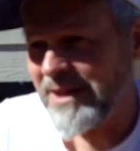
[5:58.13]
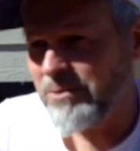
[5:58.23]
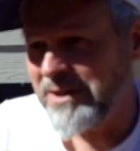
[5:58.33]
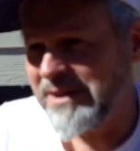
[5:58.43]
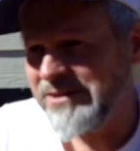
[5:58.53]

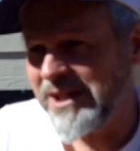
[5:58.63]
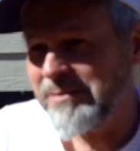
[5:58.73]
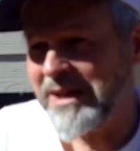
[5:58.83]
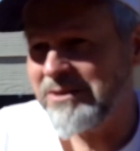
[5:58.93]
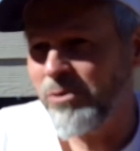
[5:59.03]
what did they say
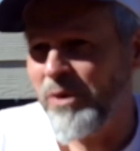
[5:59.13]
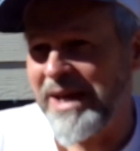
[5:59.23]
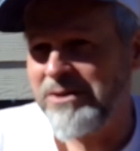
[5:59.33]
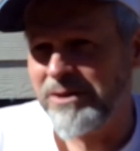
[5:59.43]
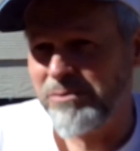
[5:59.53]
about the
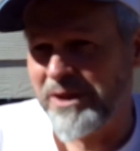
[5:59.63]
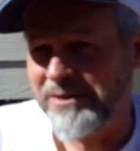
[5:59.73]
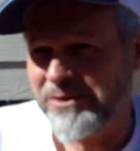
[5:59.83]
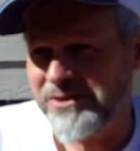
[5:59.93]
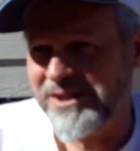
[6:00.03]
Waner
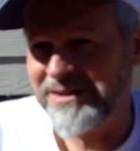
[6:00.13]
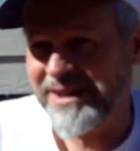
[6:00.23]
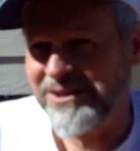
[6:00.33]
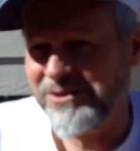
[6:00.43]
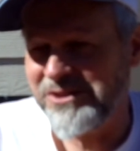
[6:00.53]
brothers that
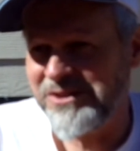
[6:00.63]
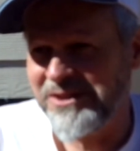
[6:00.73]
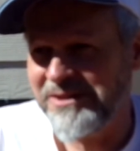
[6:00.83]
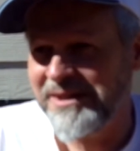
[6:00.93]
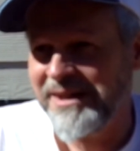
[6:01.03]
they used
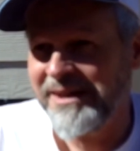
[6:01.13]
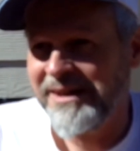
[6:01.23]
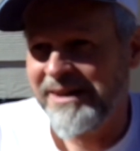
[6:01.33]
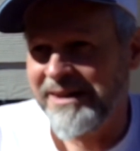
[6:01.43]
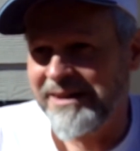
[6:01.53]
to,
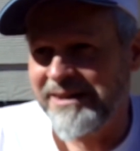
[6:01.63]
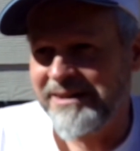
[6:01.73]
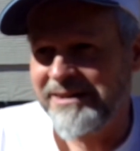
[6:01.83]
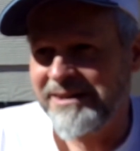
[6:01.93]
uh,